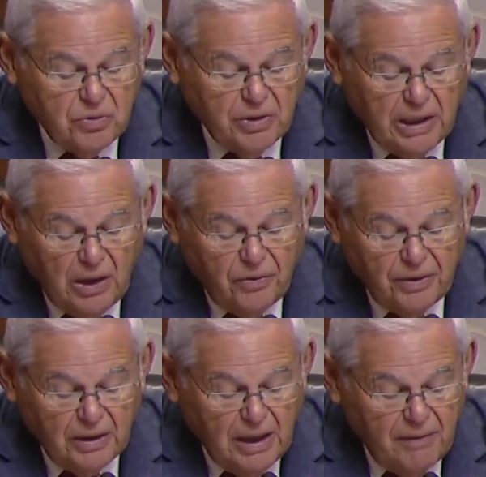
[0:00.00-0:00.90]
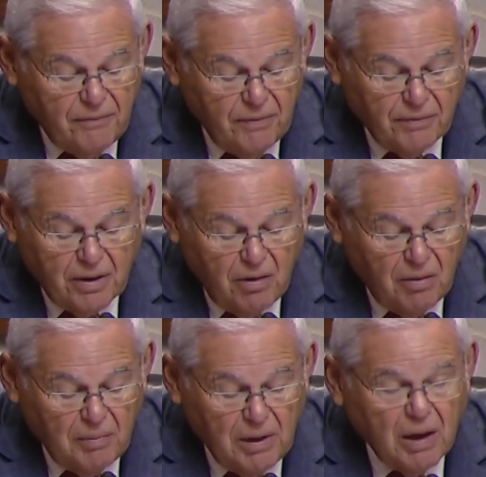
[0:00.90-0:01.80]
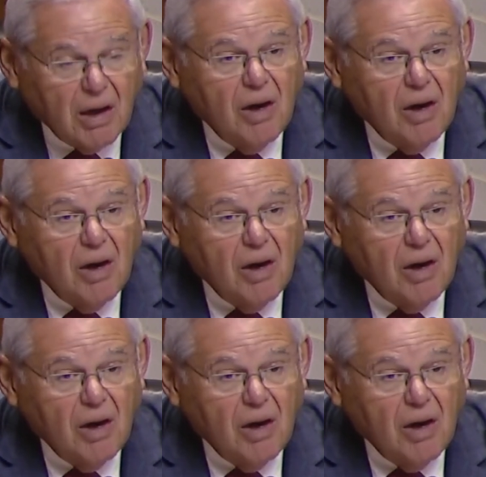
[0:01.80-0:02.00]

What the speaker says: to the health and life of Karabakh